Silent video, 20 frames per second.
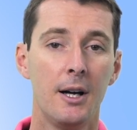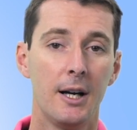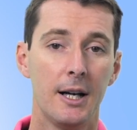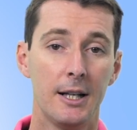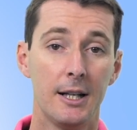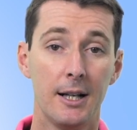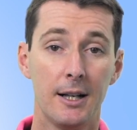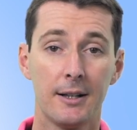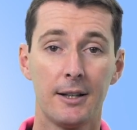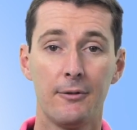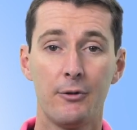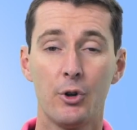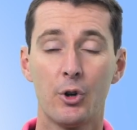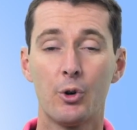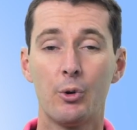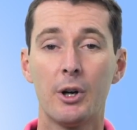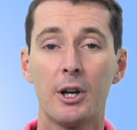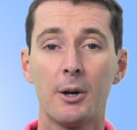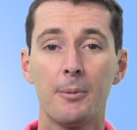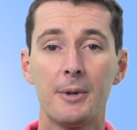And I'll give you a
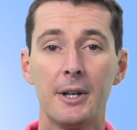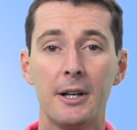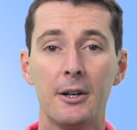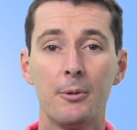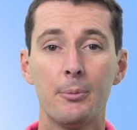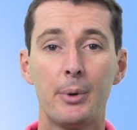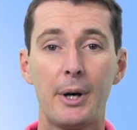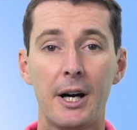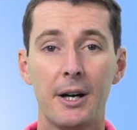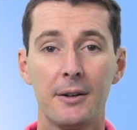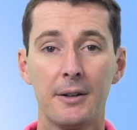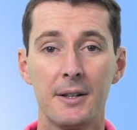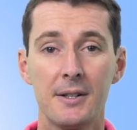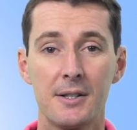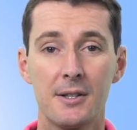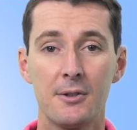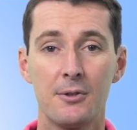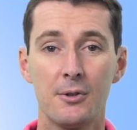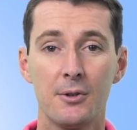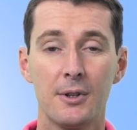quick update on Pilot
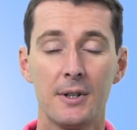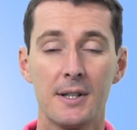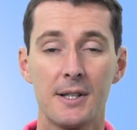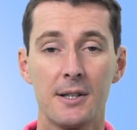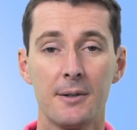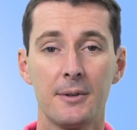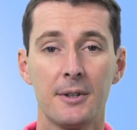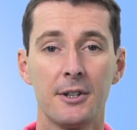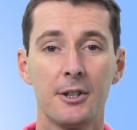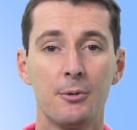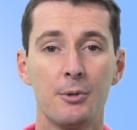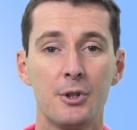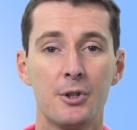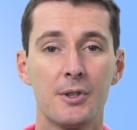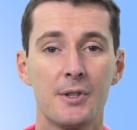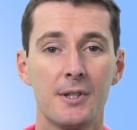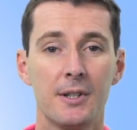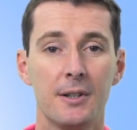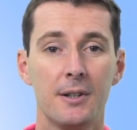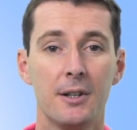Institute and something that we
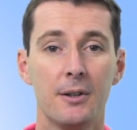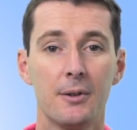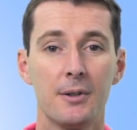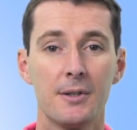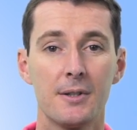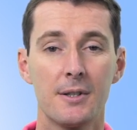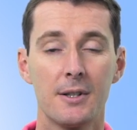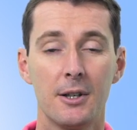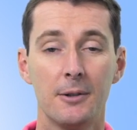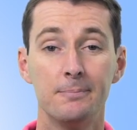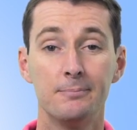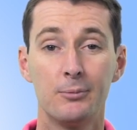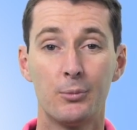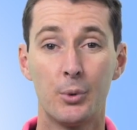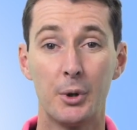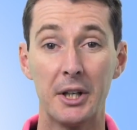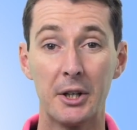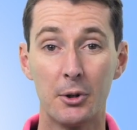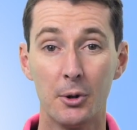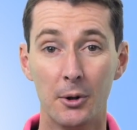just did that was uh,
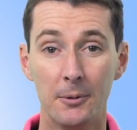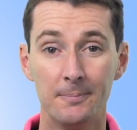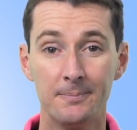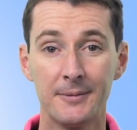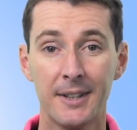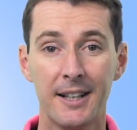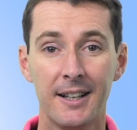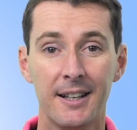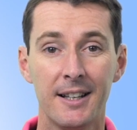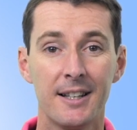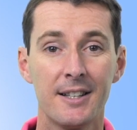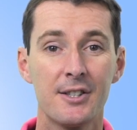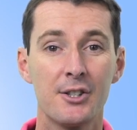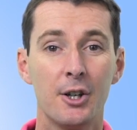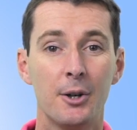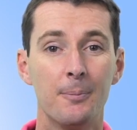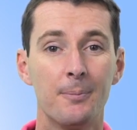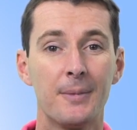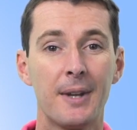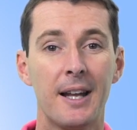pretty cool.
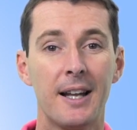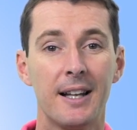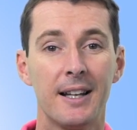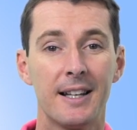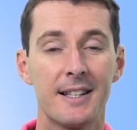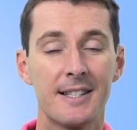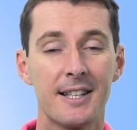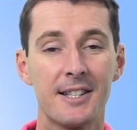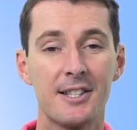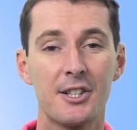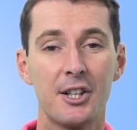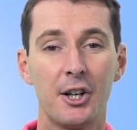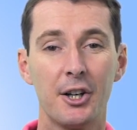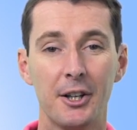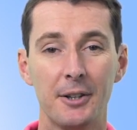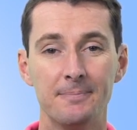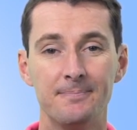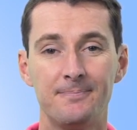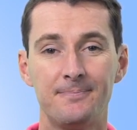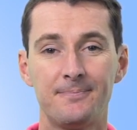So let's get started.